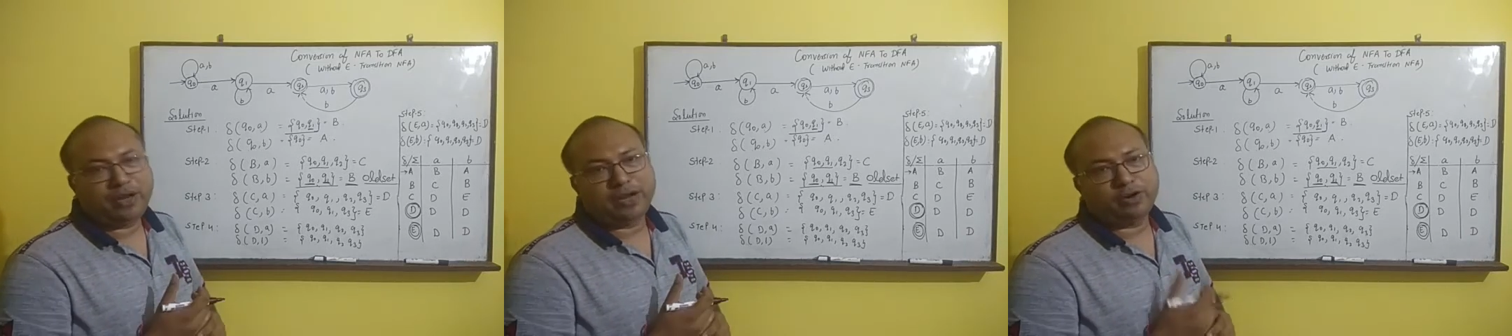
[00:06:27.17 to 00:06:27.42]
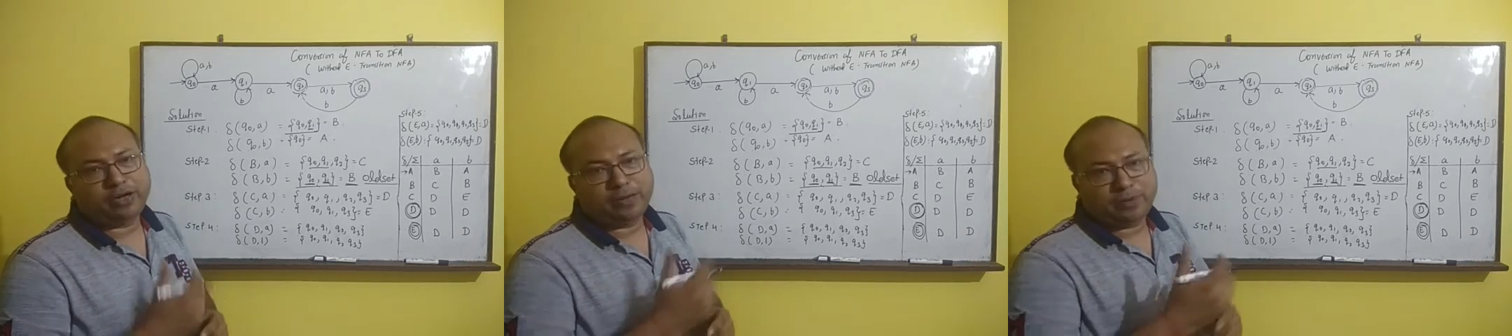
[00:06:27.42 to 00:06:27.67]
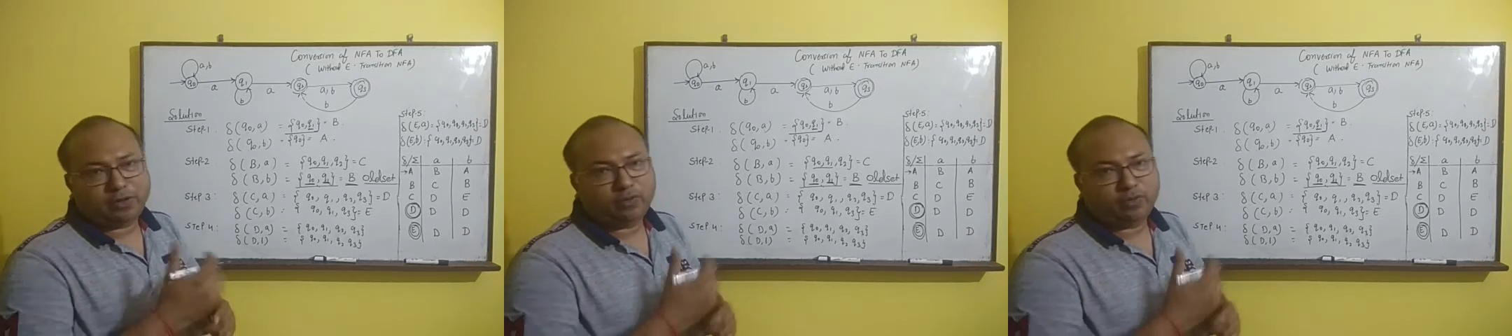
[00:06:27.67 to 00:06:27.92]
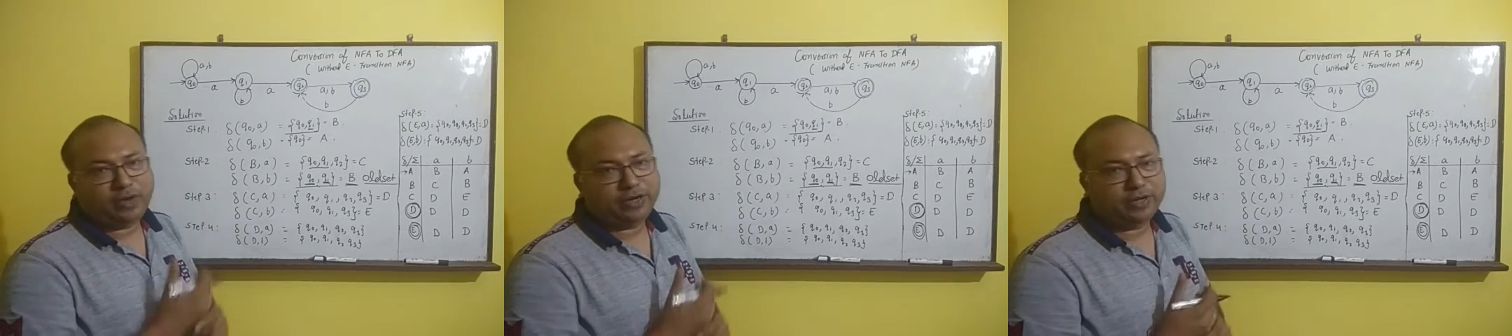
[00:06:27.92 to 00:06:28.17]
we are not able
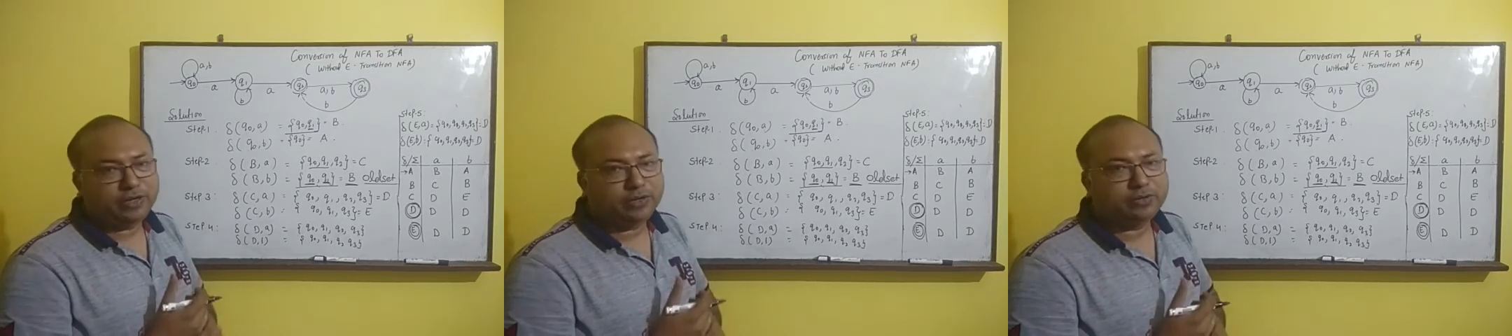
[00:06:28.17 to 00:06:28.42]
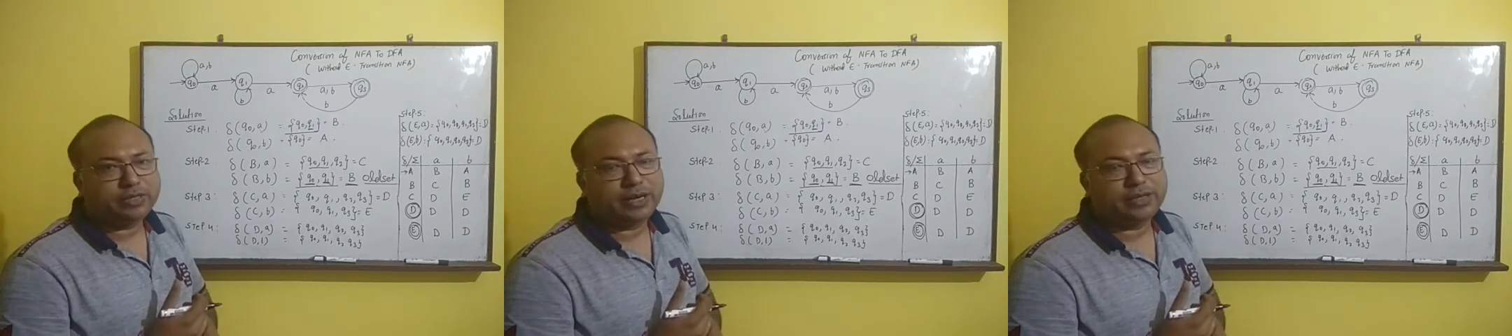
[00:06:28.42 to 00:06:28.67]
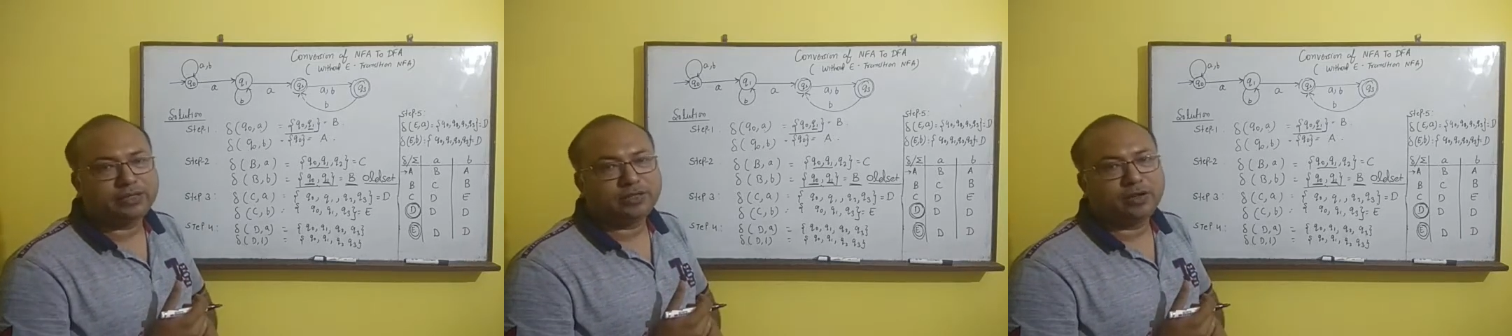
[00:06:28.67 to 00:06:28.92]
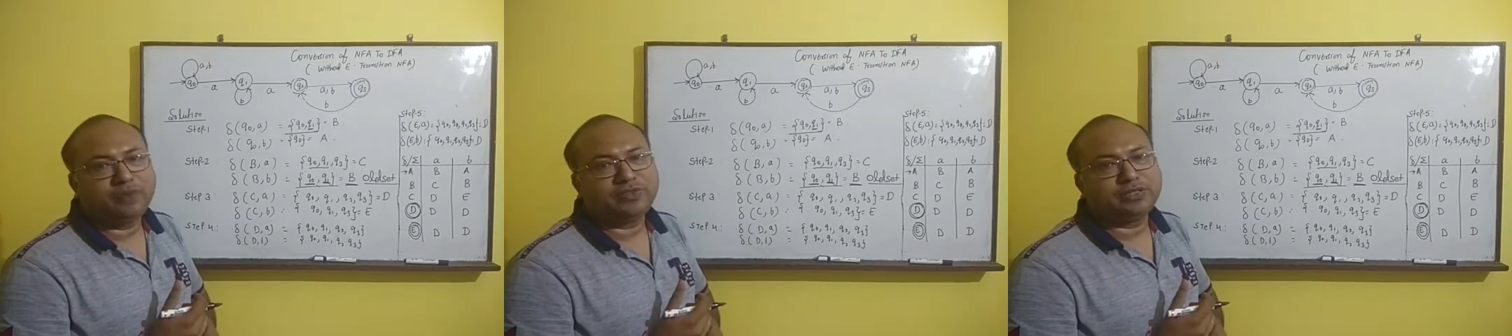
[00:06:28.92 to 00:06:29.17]
to find the new
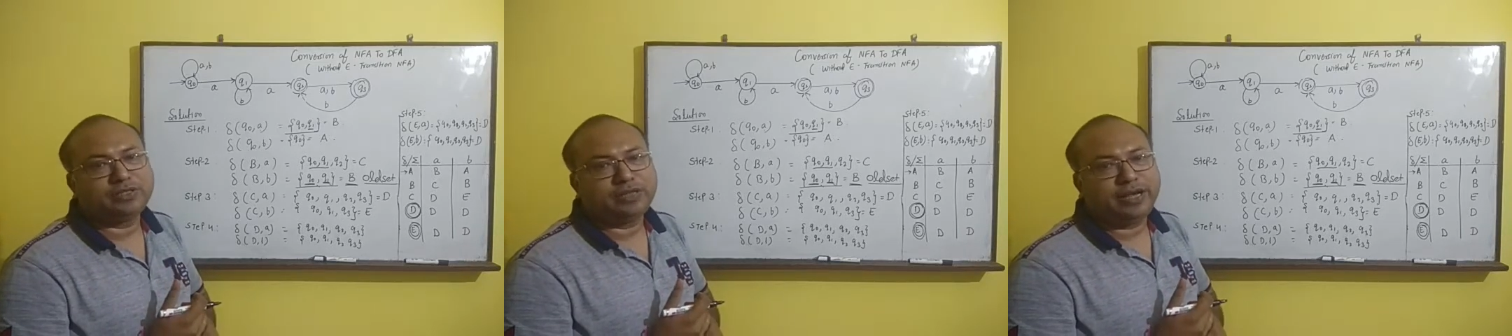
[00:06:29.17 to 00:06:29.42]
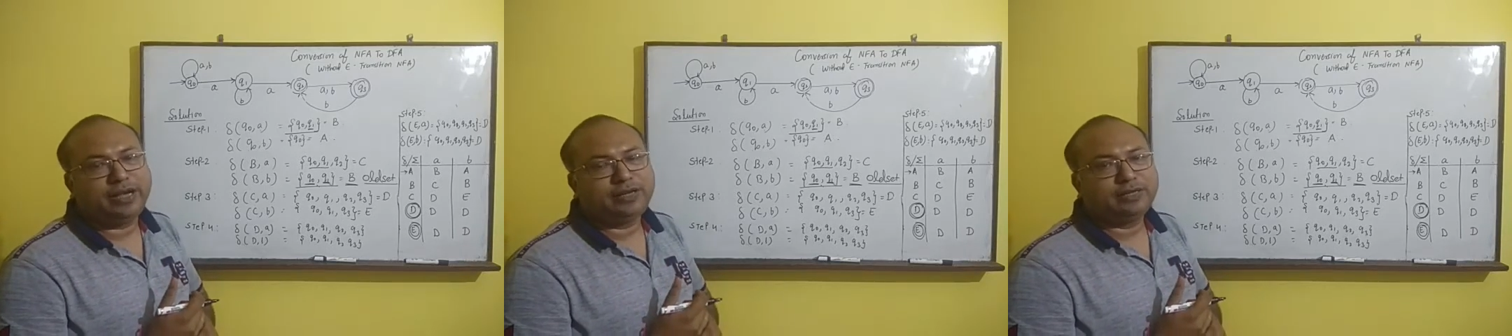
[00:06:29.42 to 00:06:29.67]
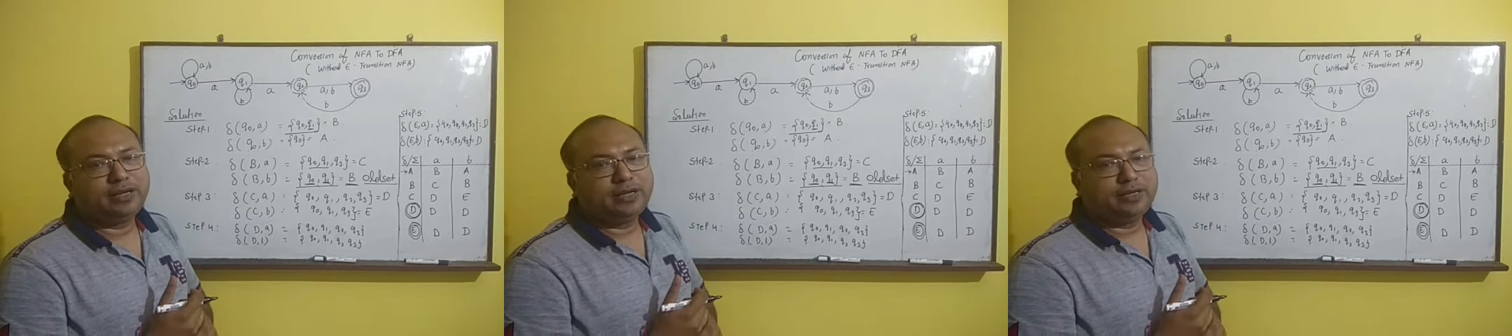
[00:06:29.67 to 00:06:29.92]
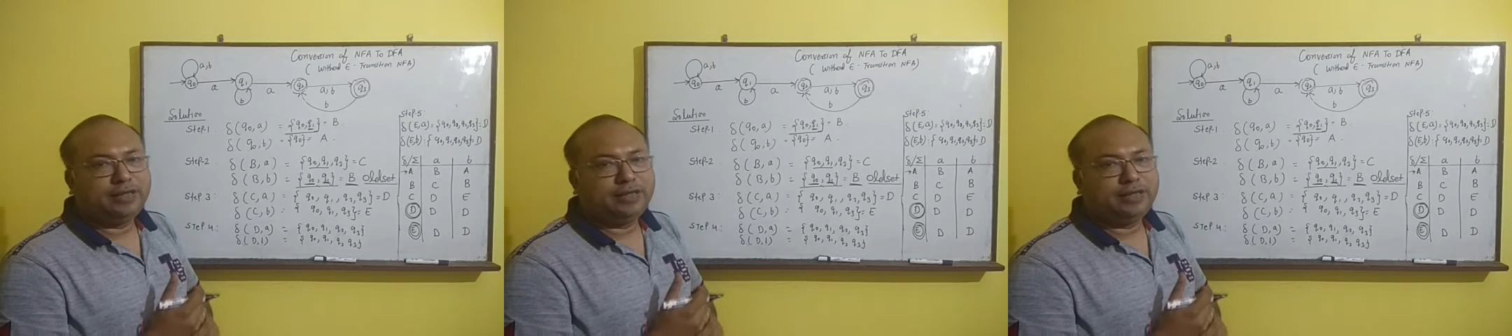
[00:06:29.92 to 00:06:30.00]
sets of states,